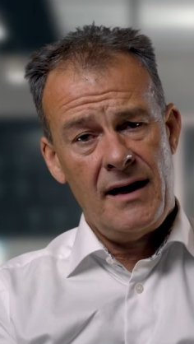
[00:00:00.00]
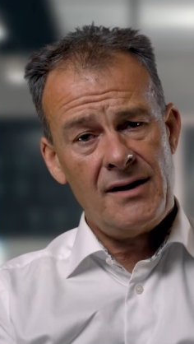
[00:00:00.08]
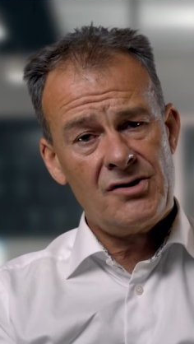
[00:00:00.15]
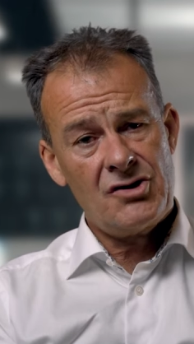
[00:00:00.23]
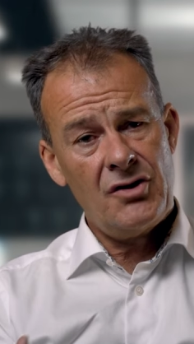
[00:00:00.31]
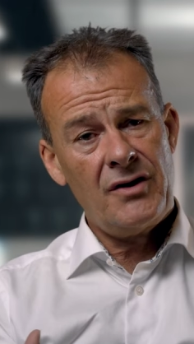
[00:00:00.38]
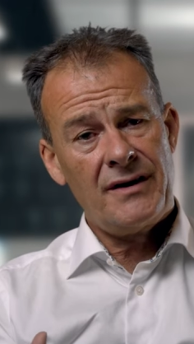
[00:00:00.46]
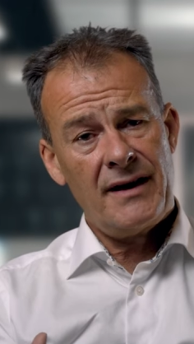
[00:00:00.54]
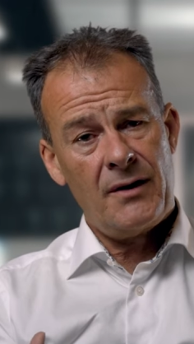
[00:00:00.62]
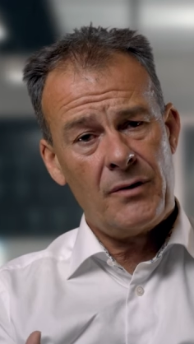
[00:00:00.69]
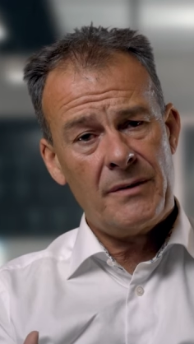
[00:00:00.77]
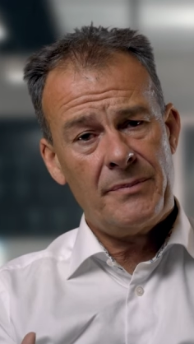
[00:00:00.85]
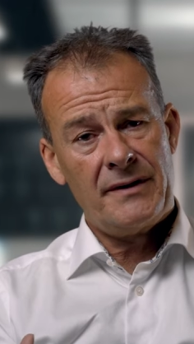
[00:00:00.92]
and showing
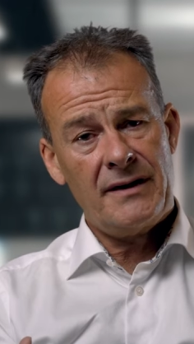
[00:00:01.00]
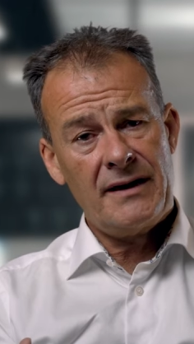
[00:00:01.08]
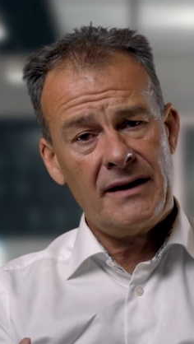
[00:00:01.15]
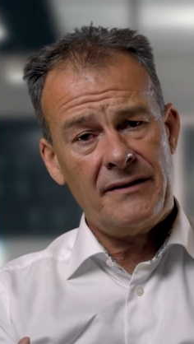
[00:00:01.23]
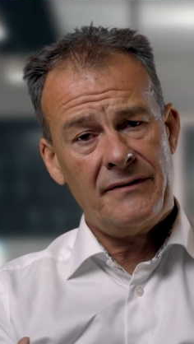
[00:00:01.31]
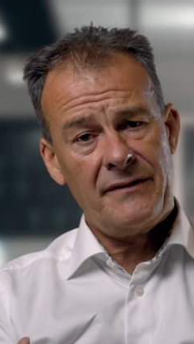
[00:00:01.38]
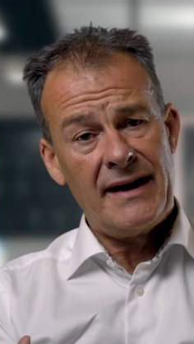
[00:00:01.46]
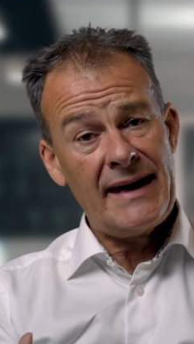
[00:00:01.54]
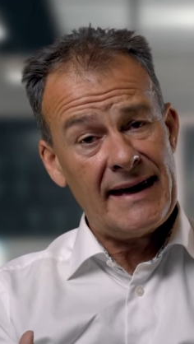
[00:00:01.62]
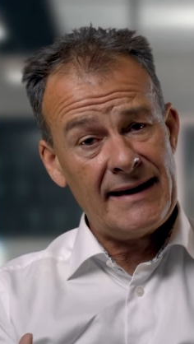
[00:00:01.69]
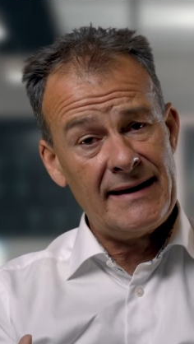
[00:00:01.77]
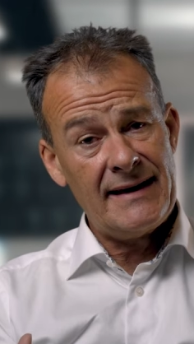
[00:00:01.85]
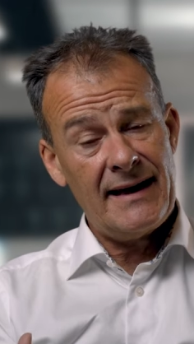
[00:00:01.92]
that we believe
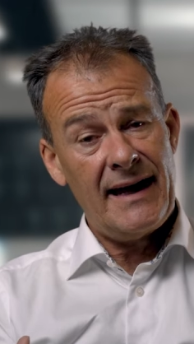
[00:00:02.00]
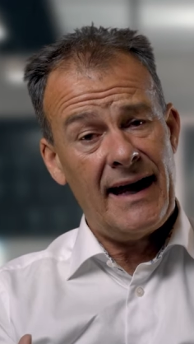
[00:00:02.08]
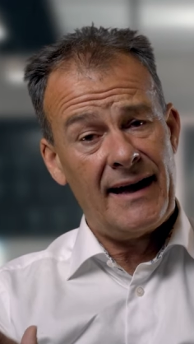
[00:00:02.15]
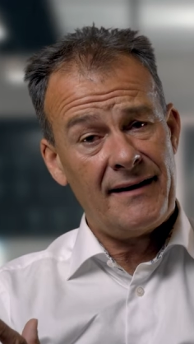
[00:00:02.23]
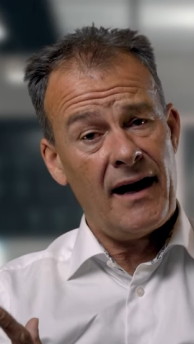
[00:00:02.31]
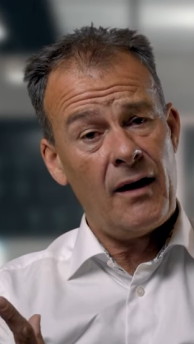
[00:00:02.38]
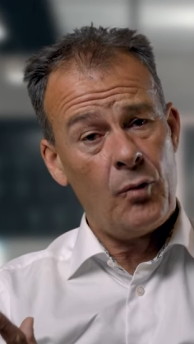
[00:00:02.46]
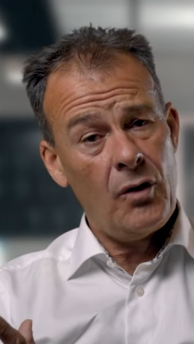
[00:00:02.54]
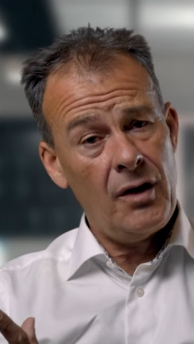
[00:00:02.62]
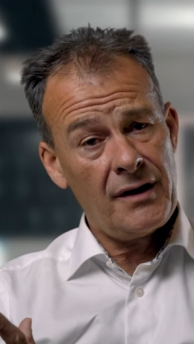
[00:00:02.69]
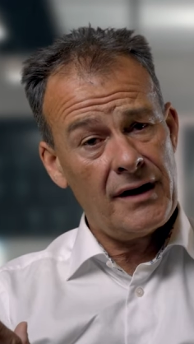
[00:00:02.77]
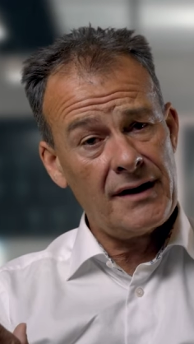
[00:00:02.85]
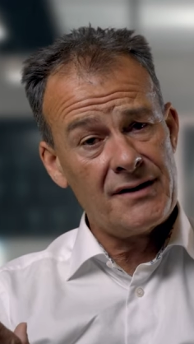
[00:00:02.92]
in and are
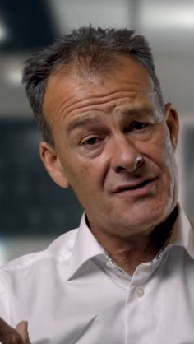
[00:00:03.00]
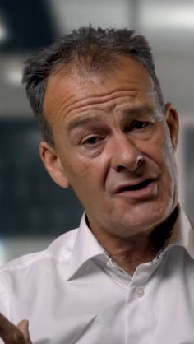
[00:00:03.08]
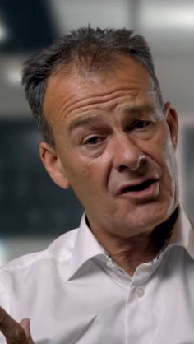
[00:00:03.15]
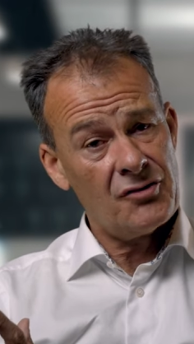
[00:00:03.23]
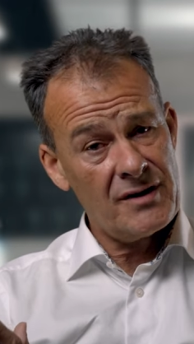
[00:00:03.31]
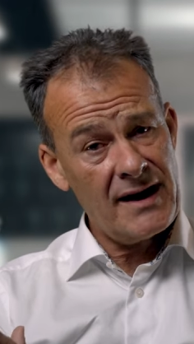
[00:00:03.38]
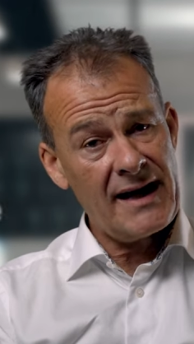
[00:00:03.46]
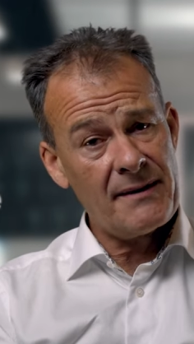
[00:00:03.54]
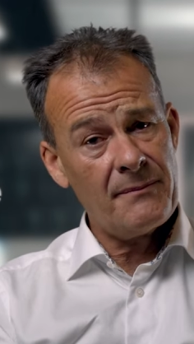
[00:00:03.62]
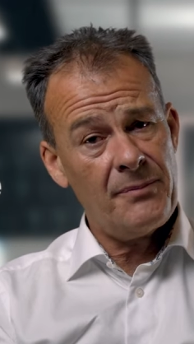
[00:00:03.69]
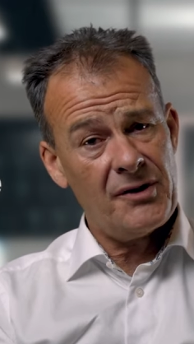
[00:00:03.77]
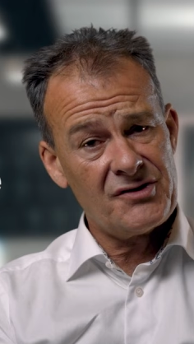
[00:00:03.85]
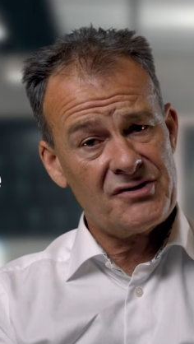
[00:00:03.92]
working to create
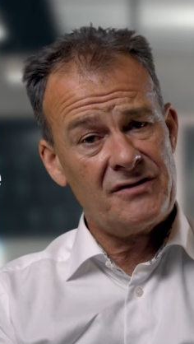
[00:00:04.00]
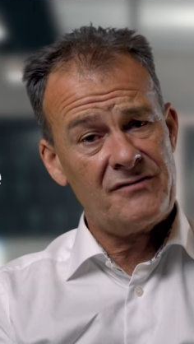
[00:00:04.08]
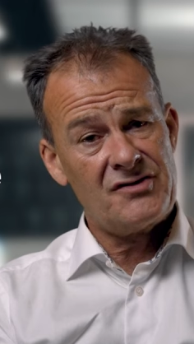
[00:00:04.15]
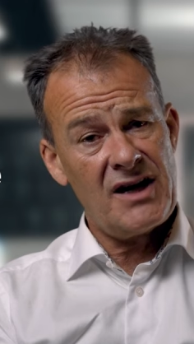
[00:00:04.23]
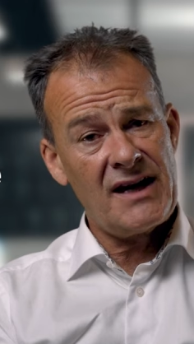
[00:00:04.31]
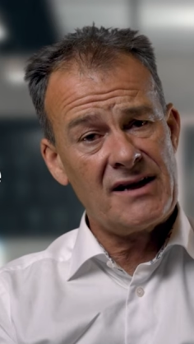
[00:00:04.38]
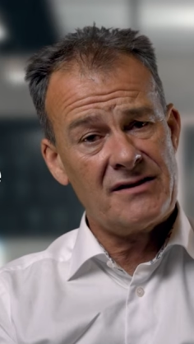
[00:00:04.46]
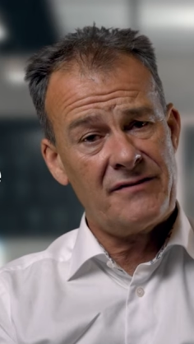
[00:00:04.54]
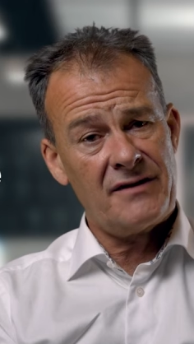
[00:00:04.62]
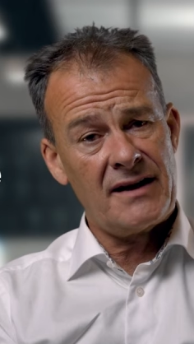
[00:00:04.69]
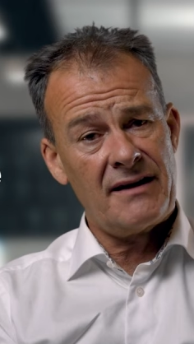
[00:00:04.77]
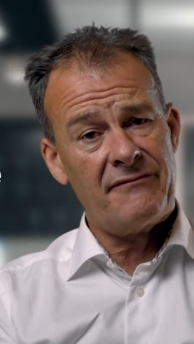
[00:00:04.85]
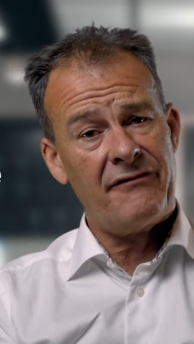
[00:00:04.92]
positive change for
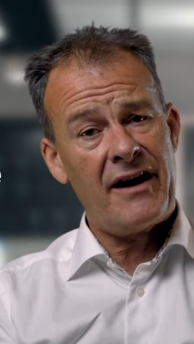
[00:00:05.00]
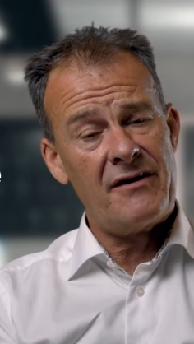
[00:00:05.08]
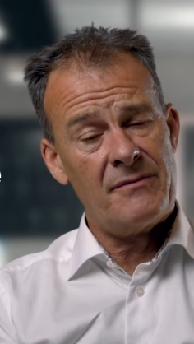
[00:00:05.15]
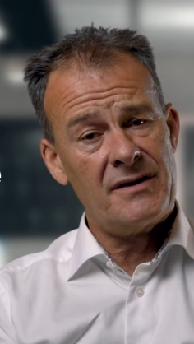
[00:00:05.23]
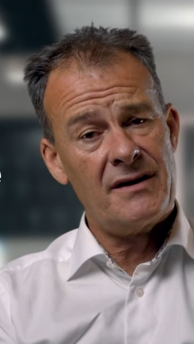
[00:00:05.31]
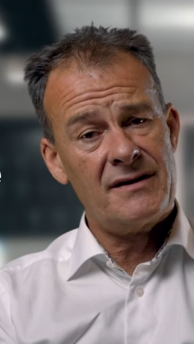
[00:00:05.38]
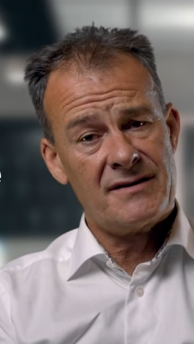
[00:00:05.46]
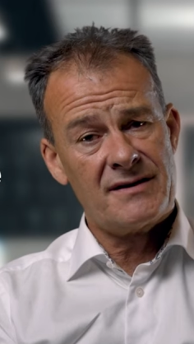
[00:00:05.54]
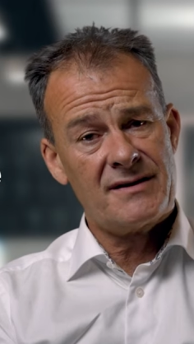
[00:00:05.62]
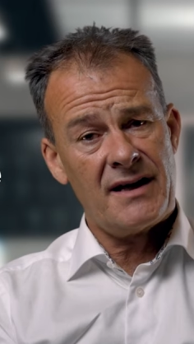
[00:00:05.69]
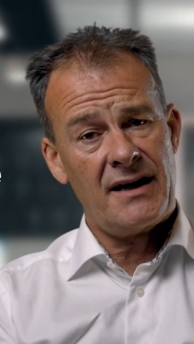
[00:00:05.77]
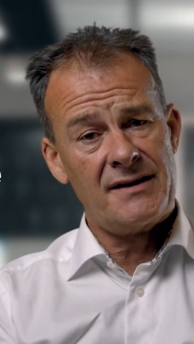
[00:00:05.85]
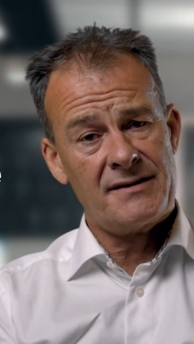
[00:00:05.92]
the environment and
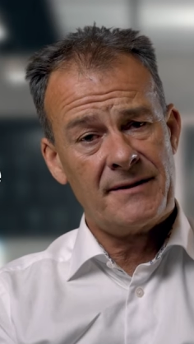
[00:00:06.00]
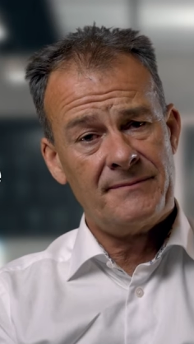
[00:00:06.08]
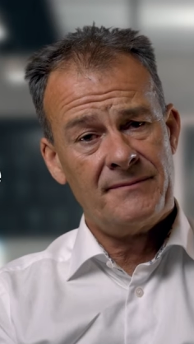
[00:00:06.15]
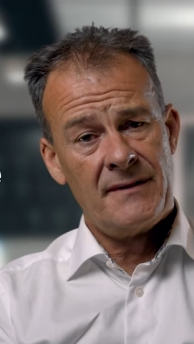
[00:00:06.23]
society.